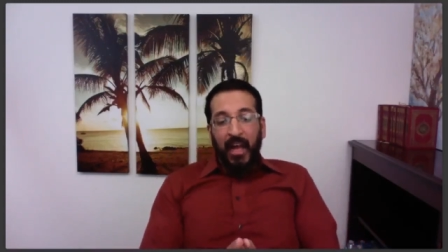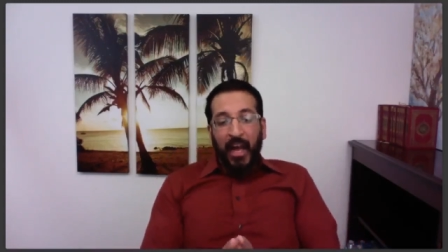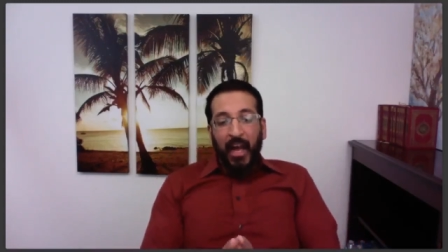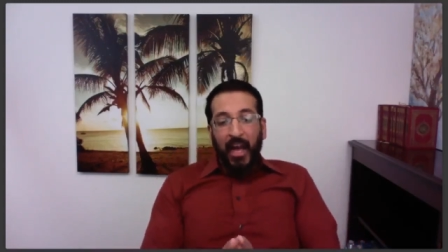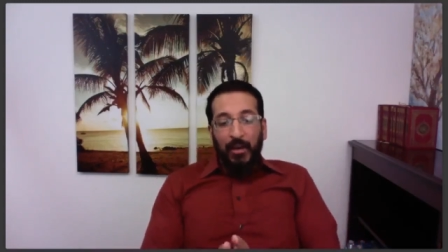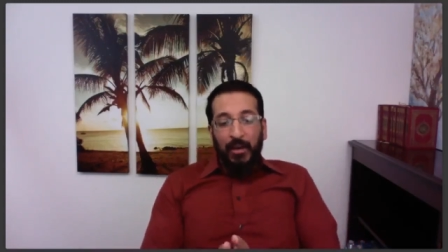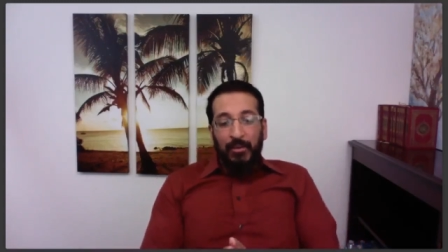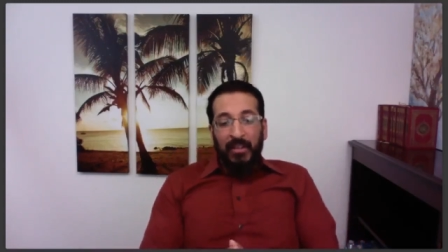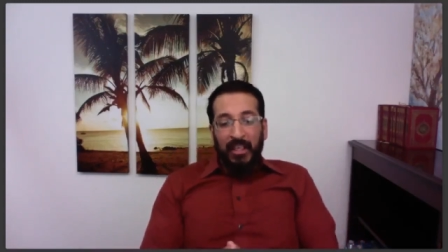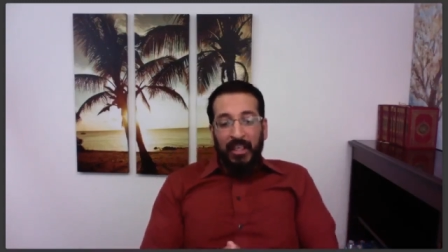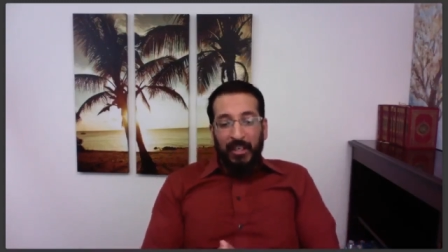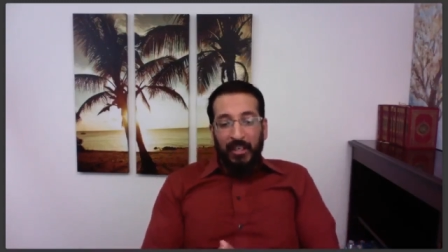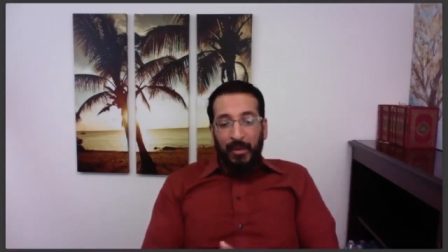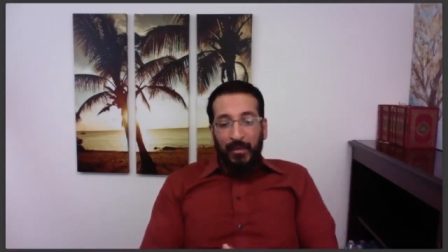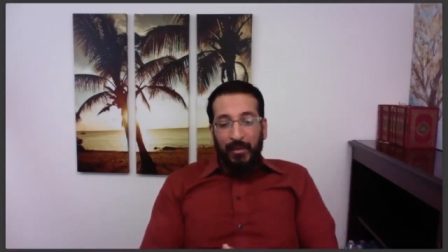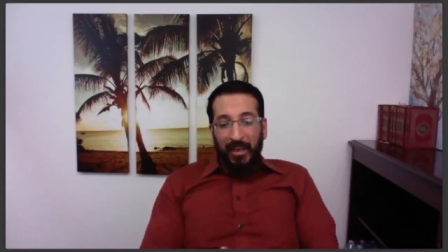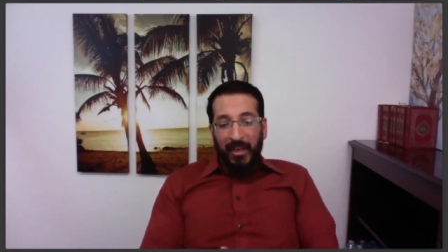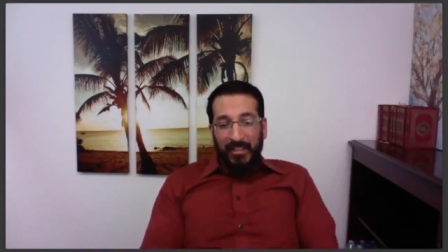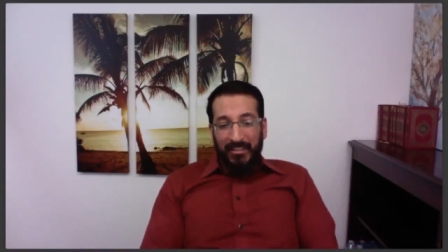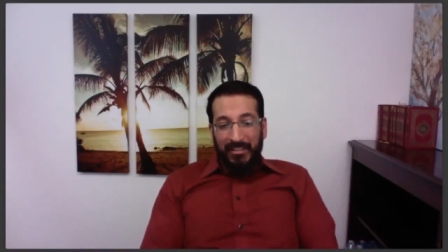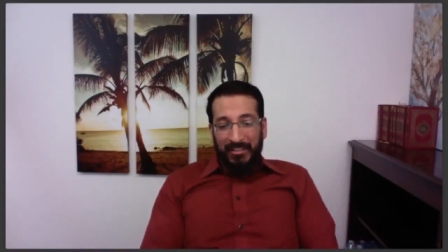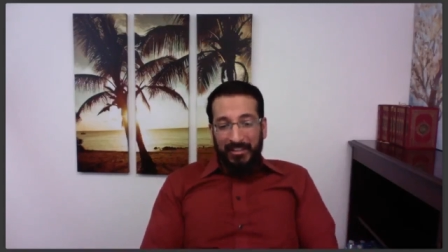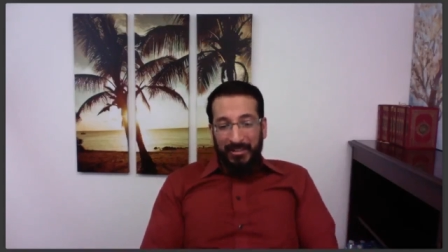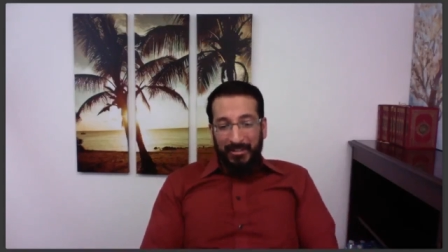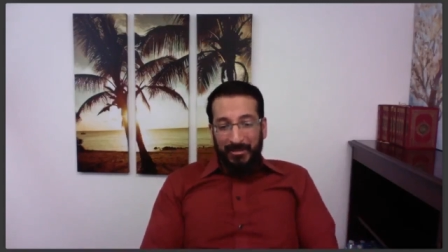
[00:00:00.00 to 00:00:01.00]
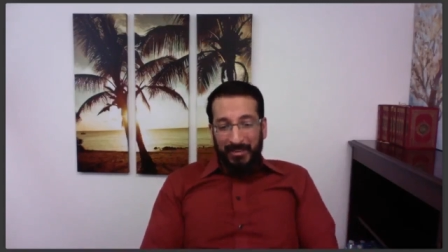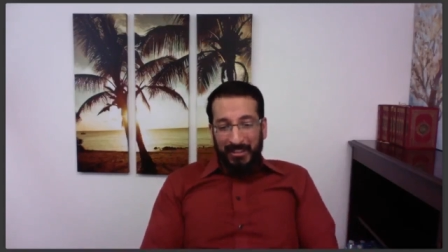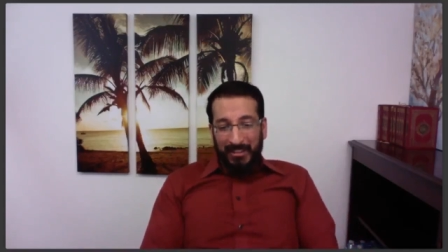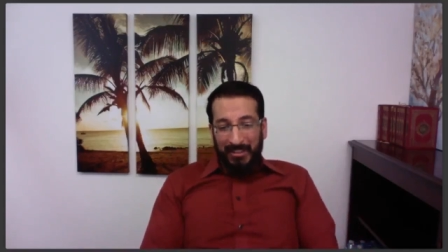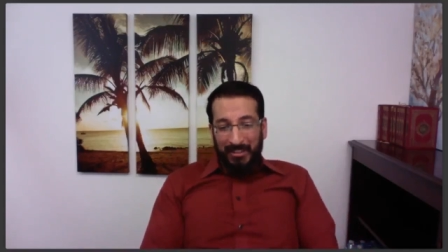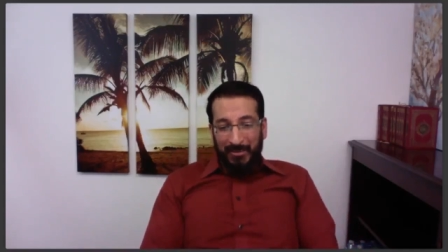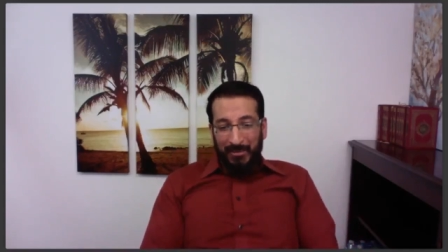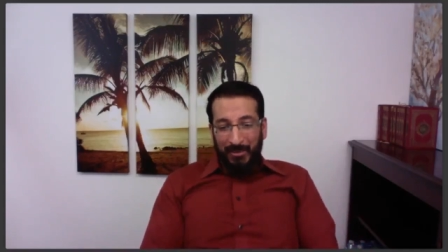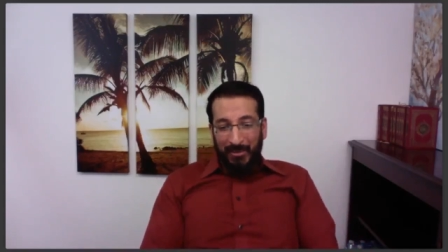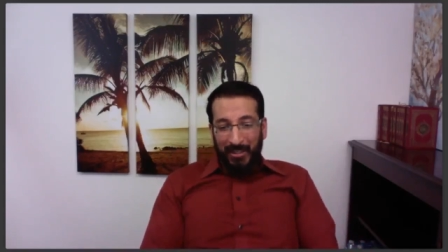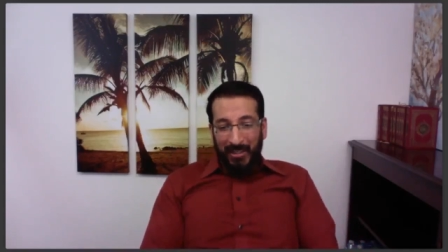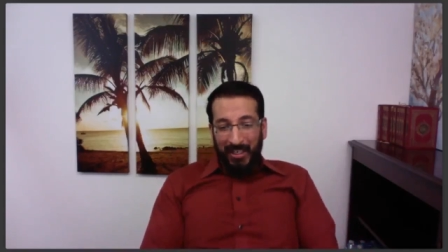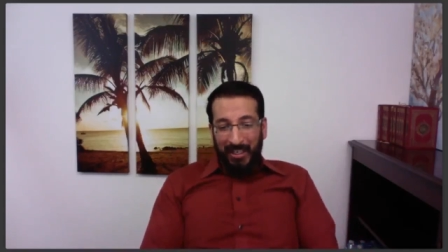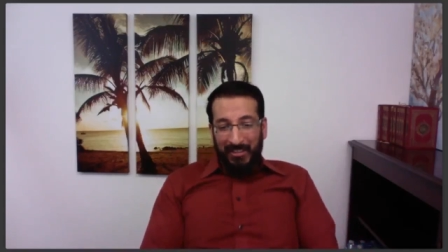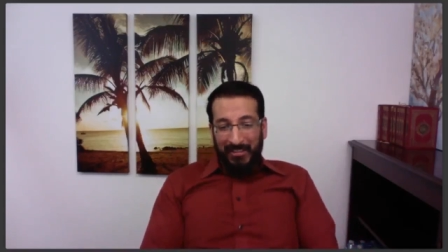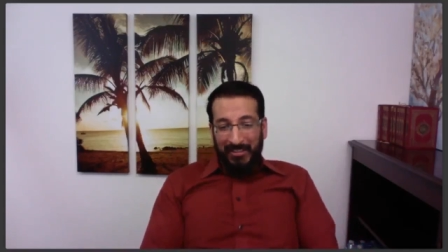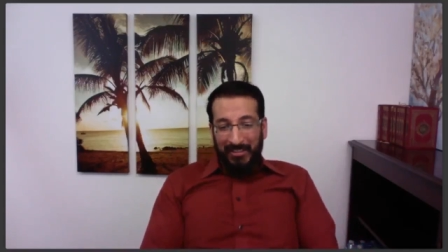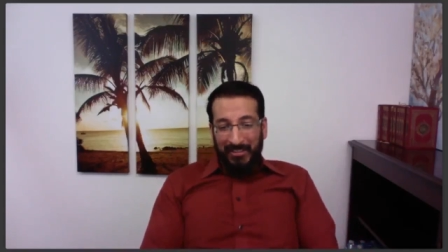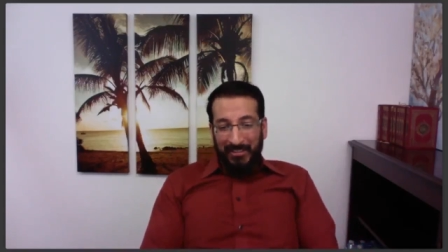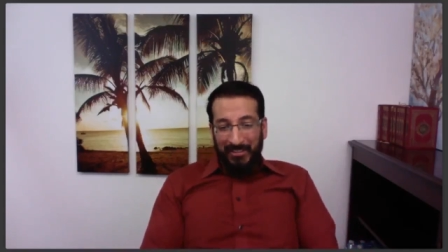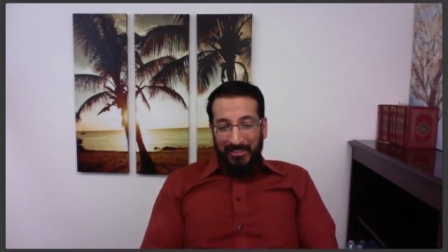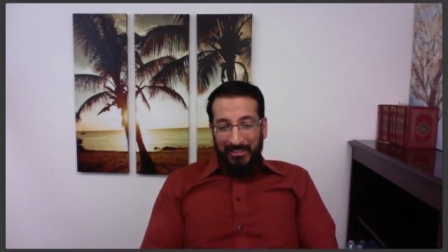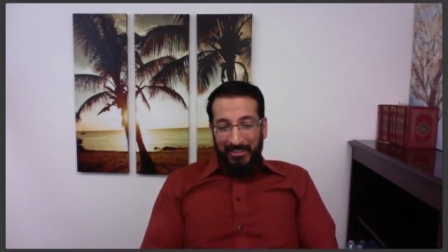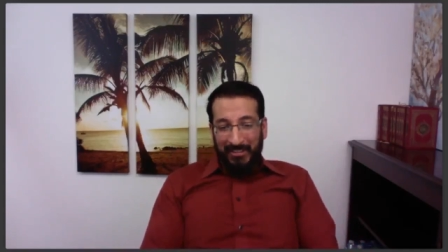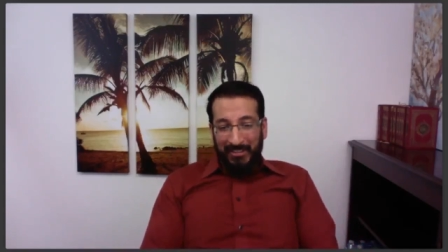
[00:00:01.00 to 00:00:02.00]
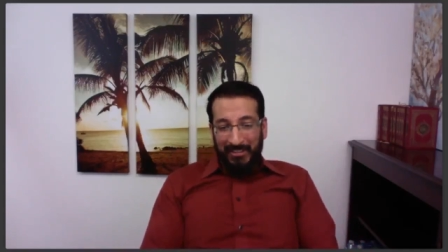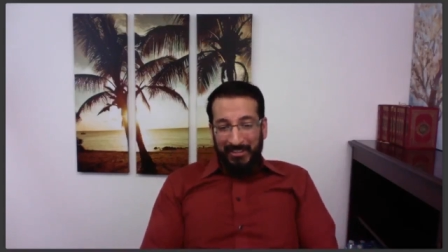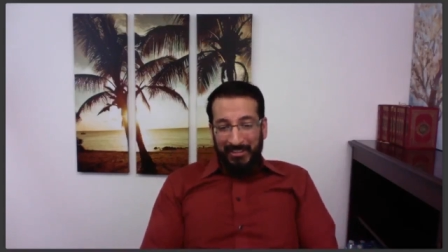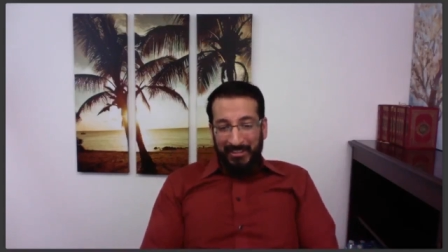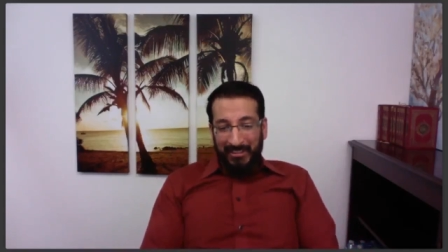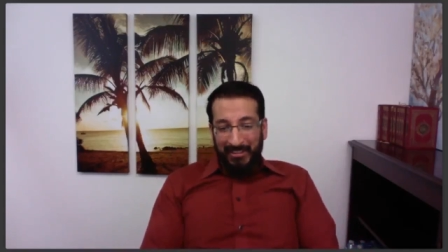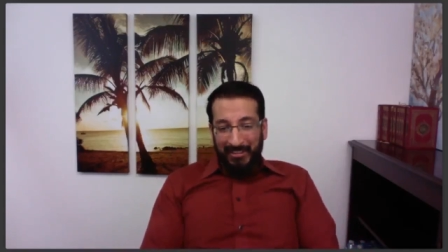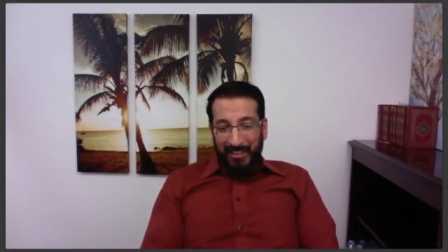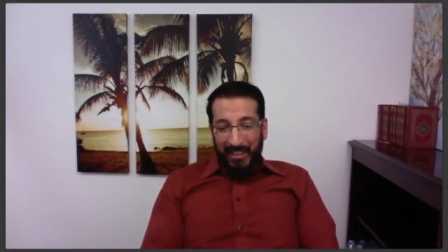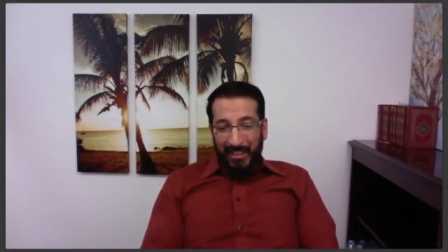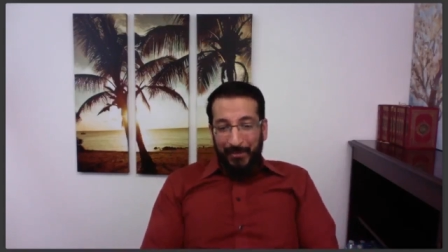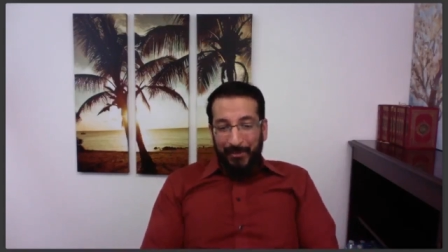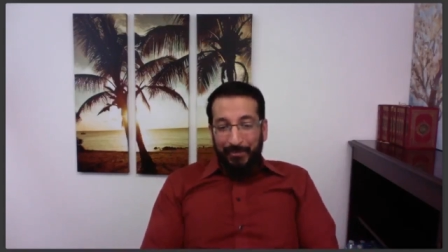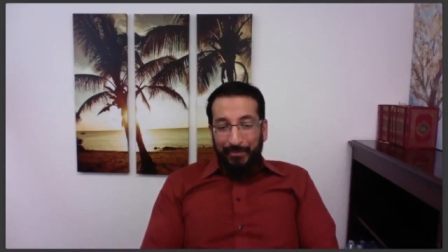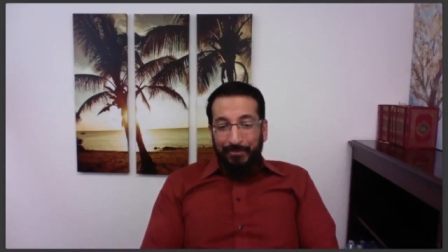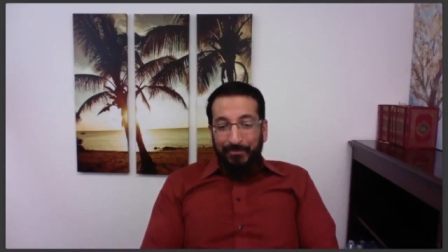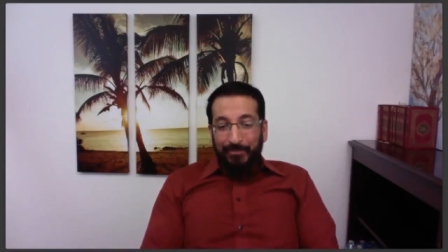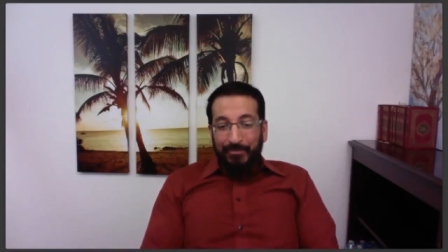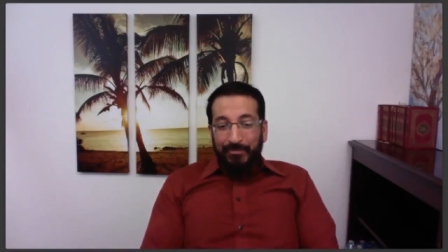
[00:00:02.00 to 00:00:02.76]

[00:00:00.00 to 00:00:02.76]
how do we get our bodies to release more oxytocin, right?